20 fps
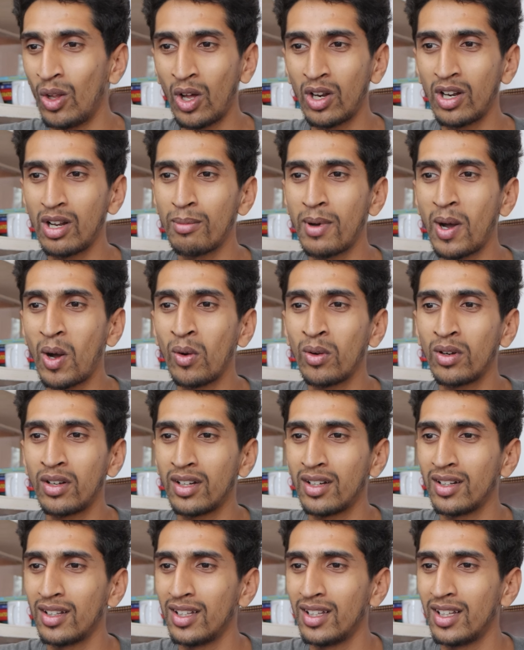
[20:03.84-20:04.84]
learn
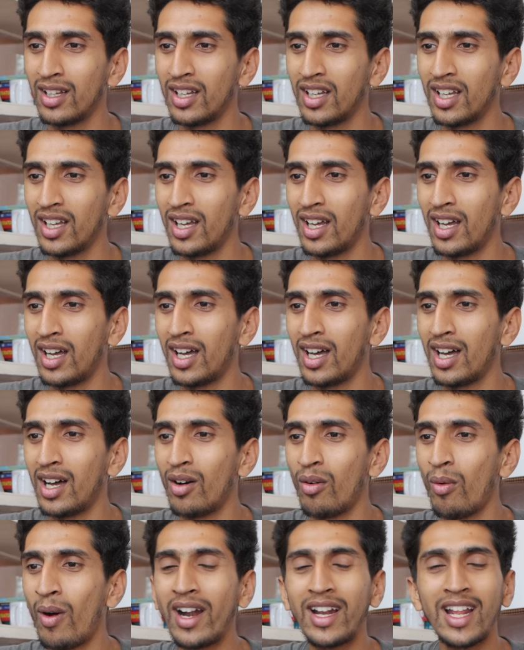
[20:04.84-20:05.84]
about
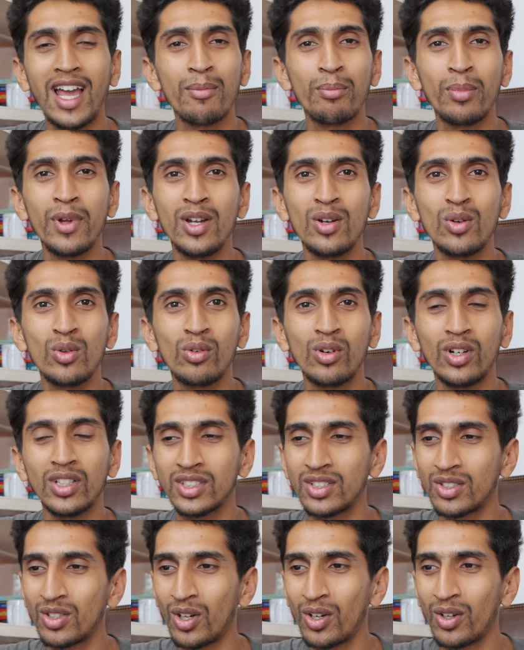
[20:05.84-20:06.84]
what happened to
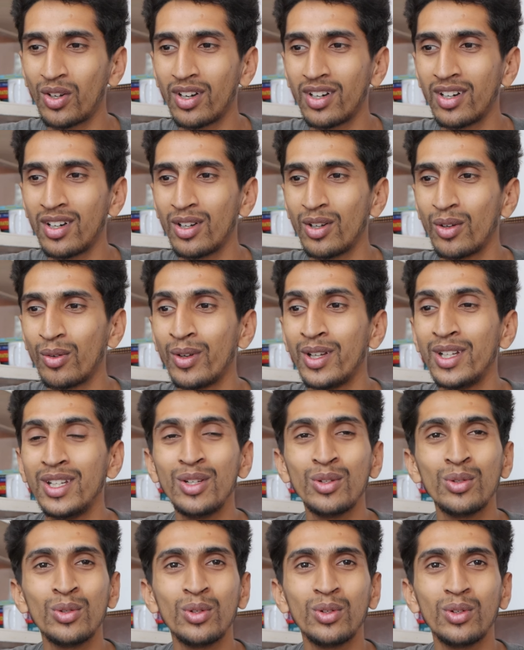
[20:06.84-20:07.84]
constructor
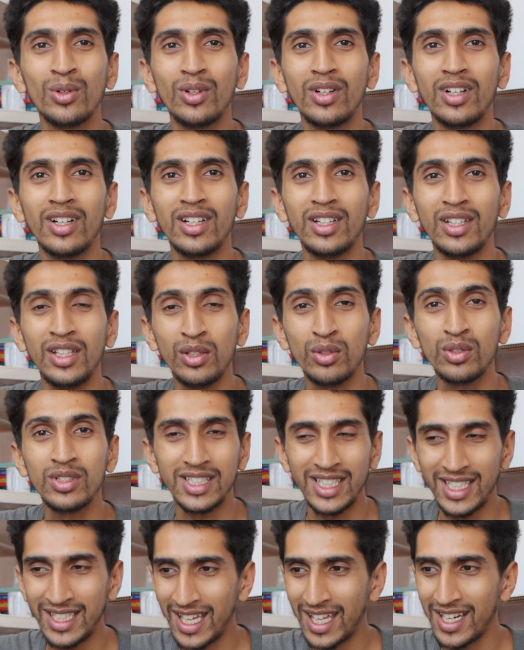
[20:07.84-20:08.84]
when you
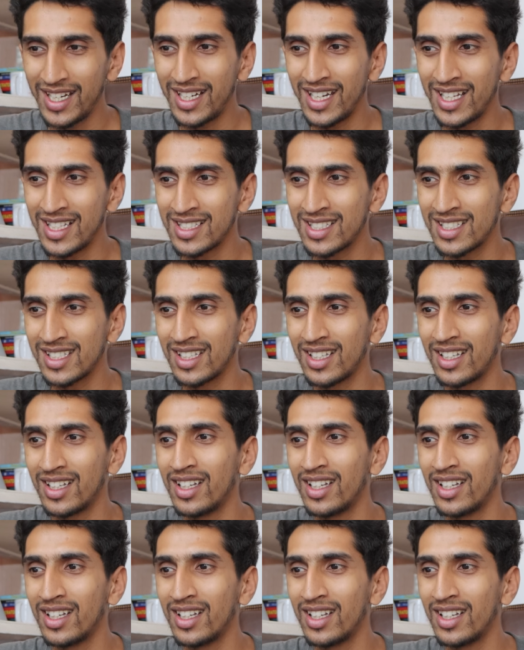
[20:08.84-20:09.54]
use inheritance.